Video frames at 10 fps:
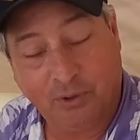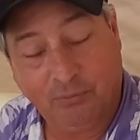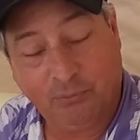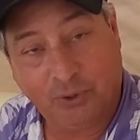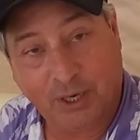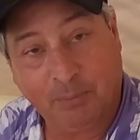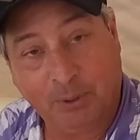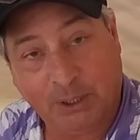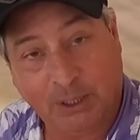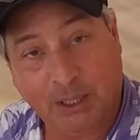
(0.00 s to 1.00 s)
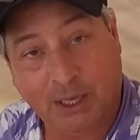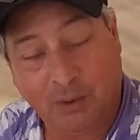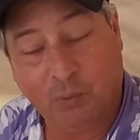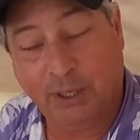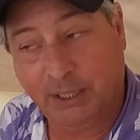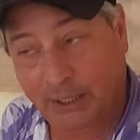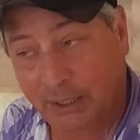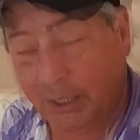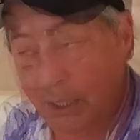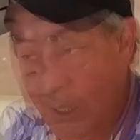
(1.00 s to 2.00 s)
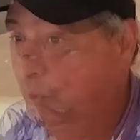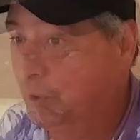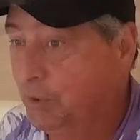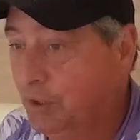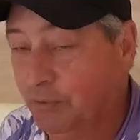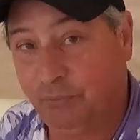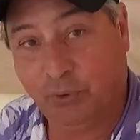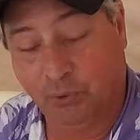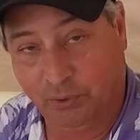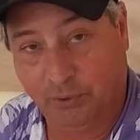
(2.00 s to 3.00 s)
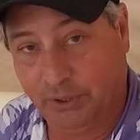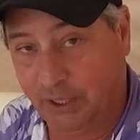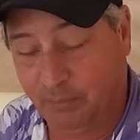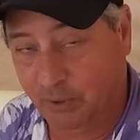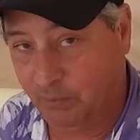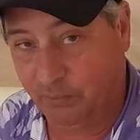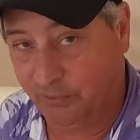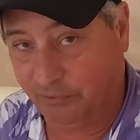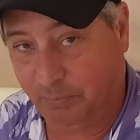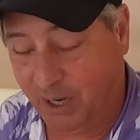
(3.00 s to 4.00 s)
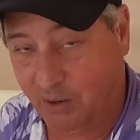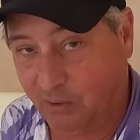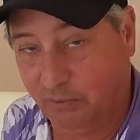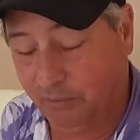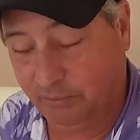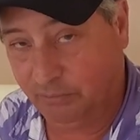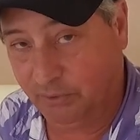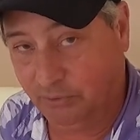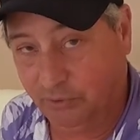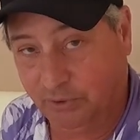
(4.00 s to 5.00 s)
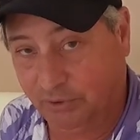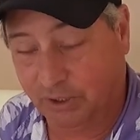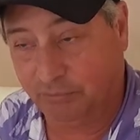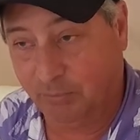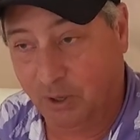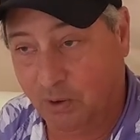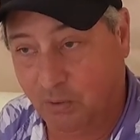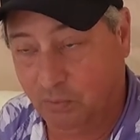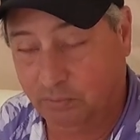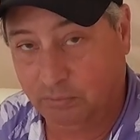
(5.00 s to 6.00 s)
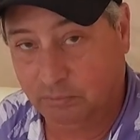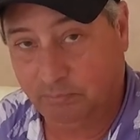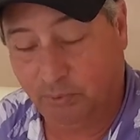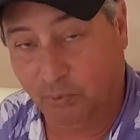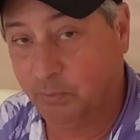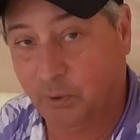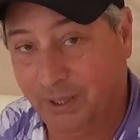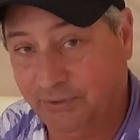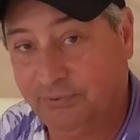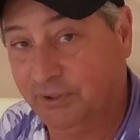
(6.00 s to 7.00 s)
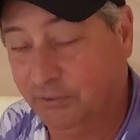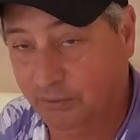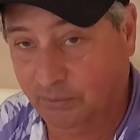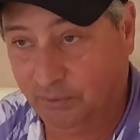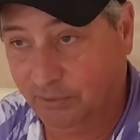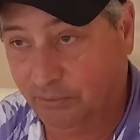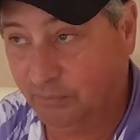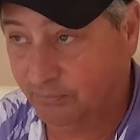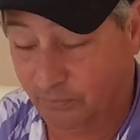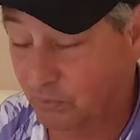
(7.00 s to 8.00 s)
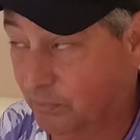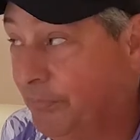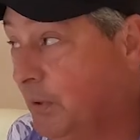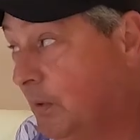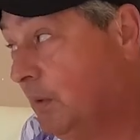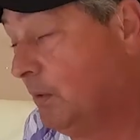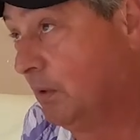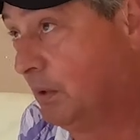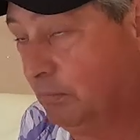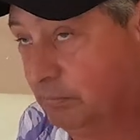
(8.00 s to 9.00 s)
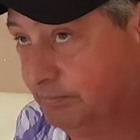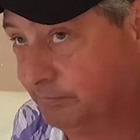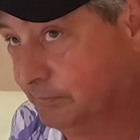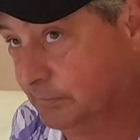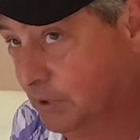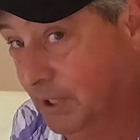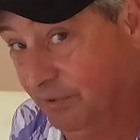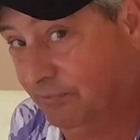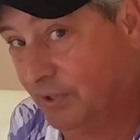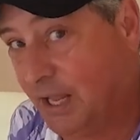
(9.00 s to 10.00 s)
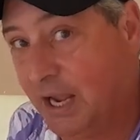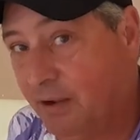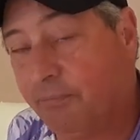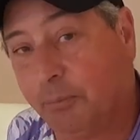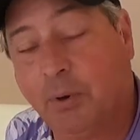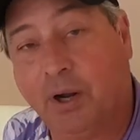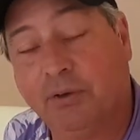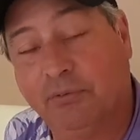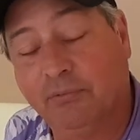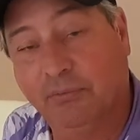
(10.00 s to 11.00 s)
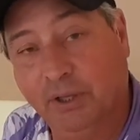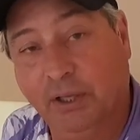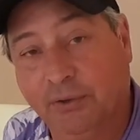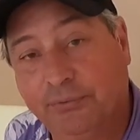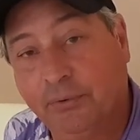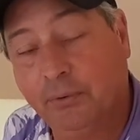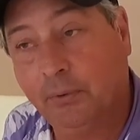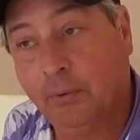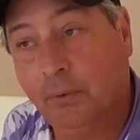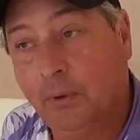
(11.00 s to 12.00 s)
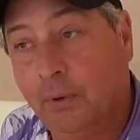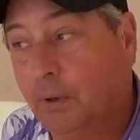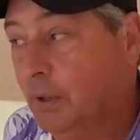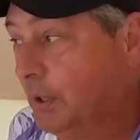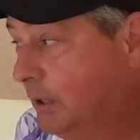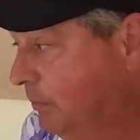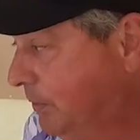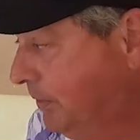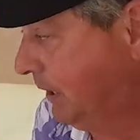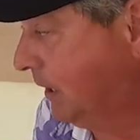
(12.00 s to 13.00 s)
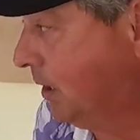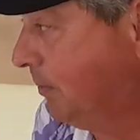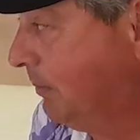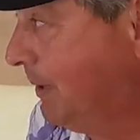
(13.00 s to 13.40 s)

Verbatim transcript: if you're camping in a lightweight tent. You could, if you're going to a campground where there's power, then you can take a small portable AC unit with you for less than half the price of this. It would take up